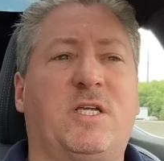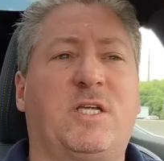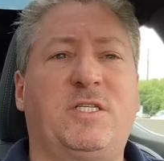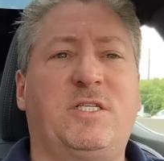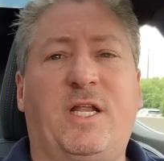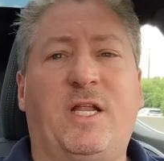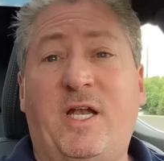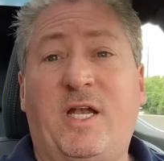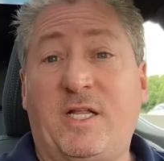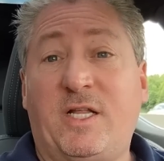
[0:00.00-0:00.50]
I
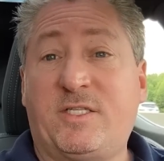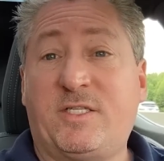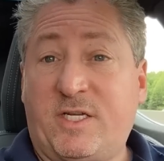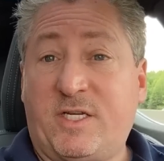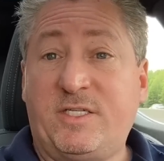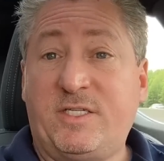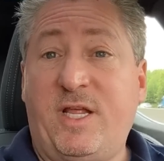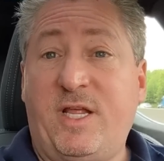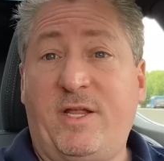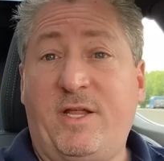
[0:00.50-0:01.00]
set it at
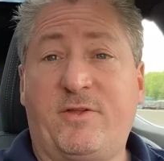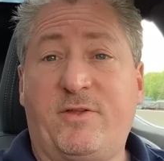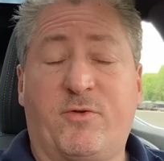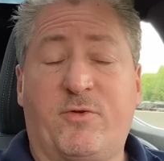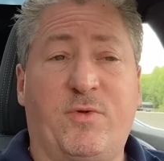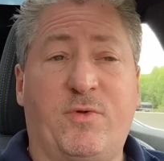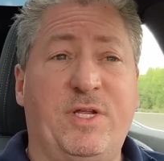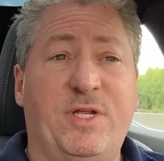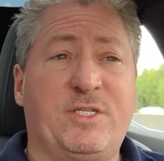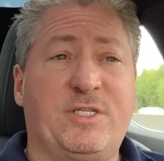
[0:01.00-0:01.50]
68
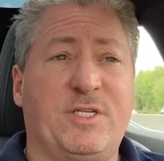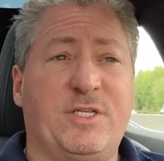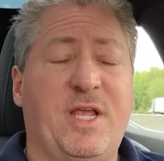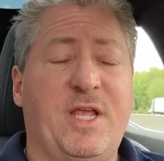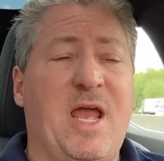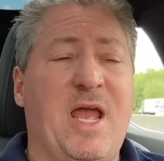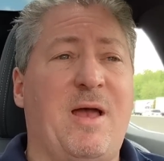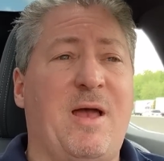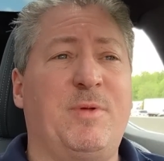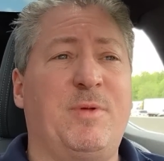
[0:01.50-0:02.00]
degrees in the
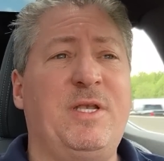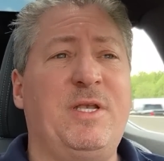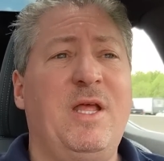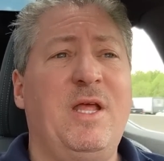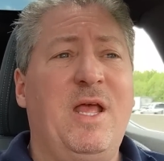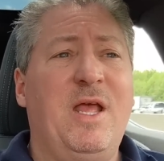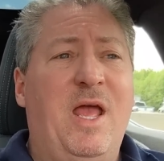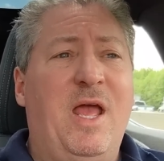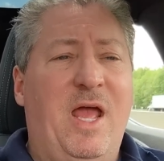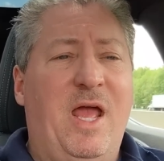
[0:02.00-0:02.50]
cabin,
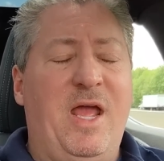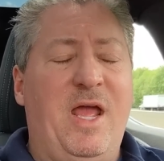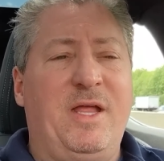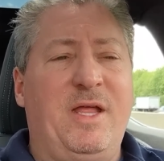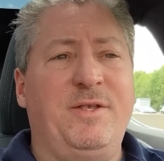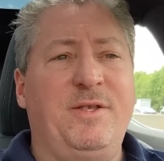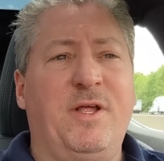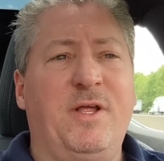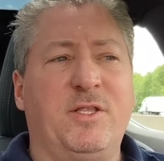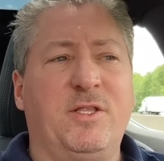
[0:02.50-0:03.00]

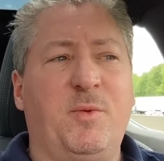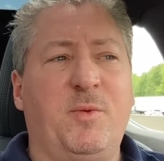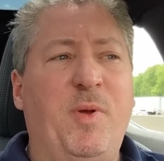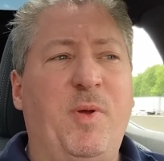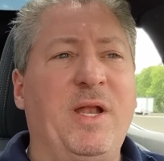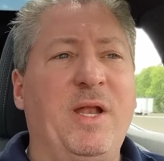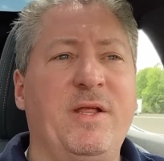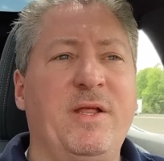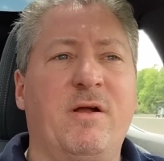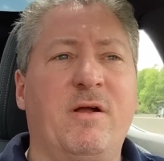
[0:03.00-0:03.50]
and
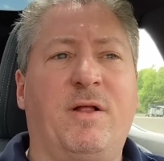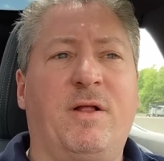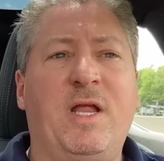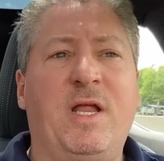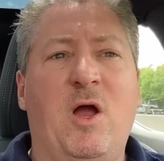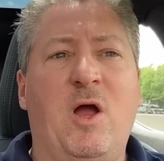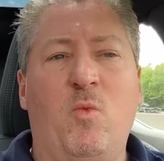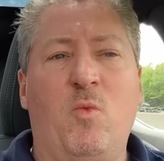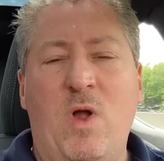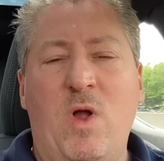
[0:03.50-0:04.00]
depending on
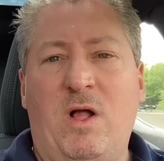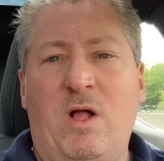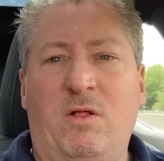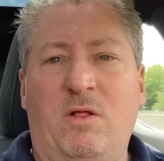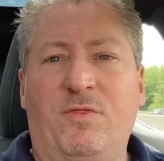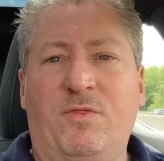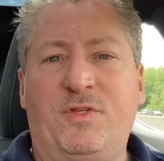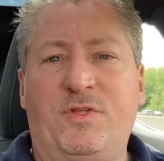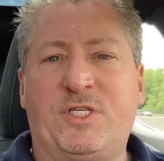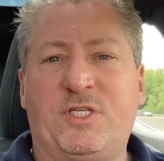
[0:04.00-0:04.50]
how
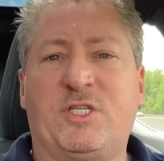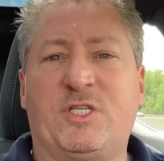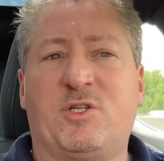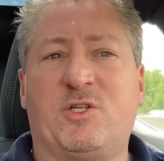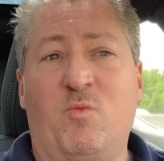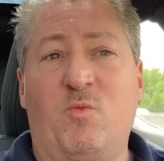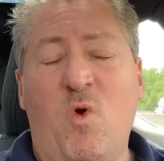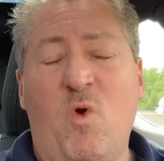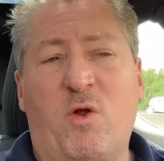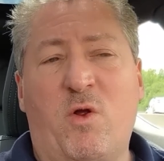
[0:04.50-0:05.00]
well the
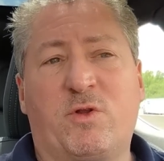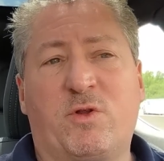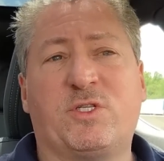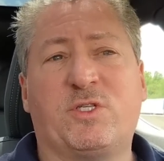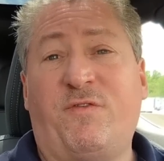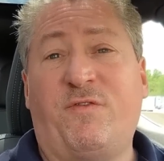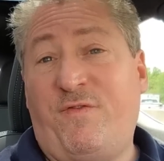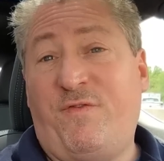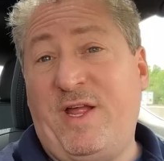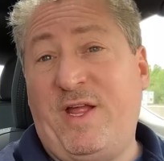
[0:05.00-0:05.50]
system works,
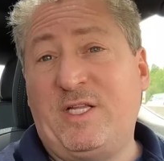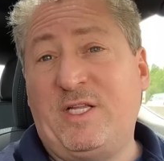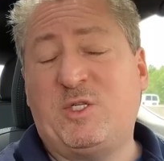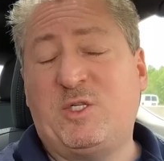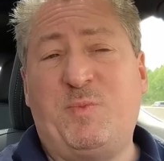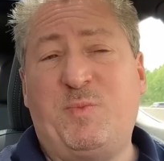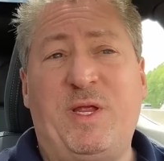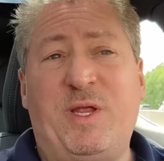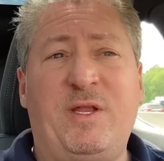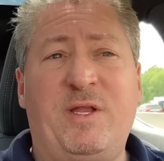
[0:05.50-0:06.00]
the fan
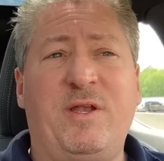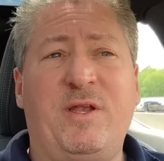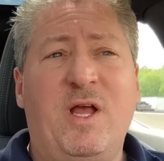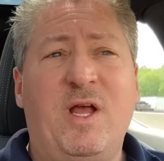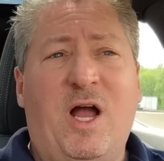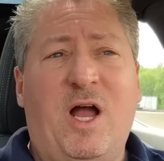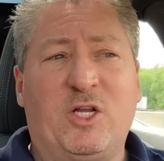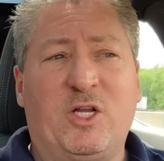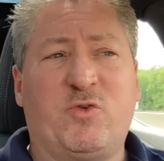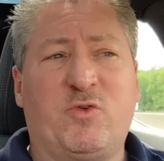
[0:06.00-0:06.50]
speed,
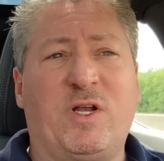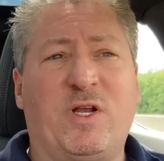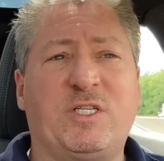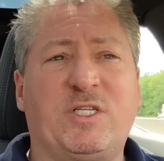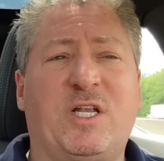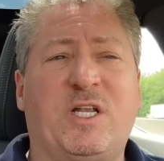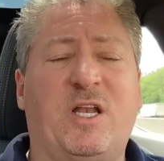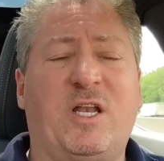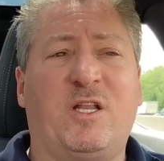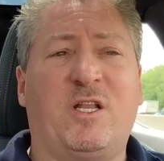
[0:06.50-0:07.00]
I try to
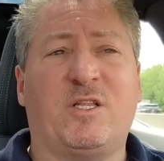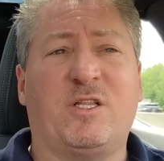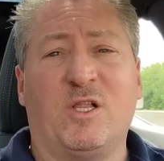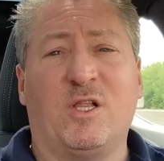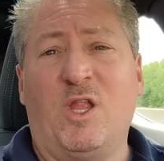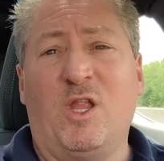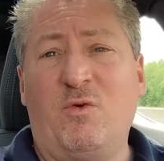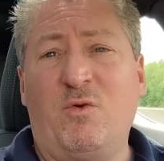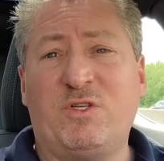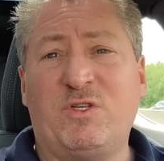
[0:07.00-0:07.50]
set it at the
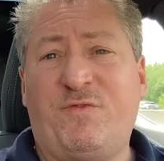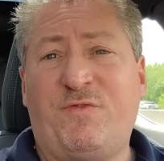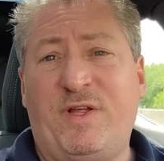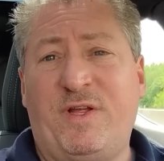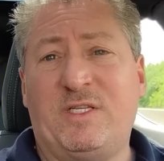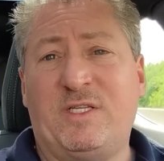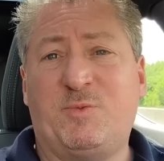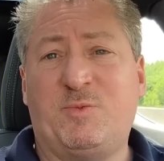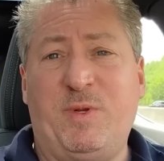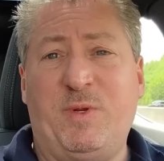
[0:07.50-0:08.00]
lowest
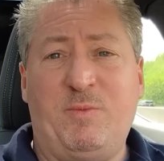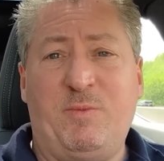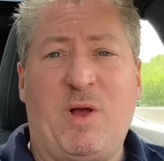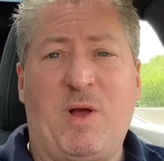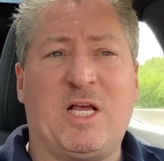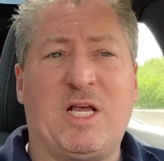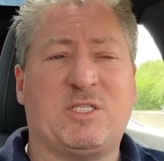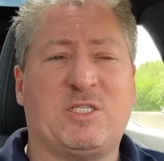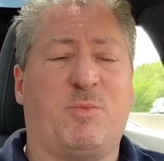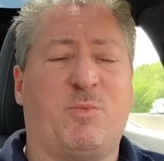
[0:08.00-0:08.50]
fan speed
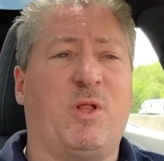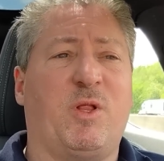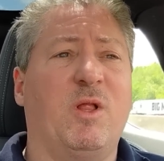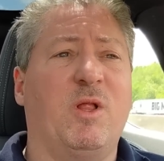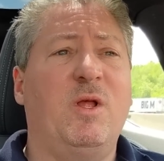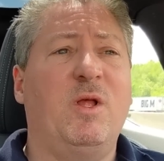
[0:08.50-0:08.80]
possible,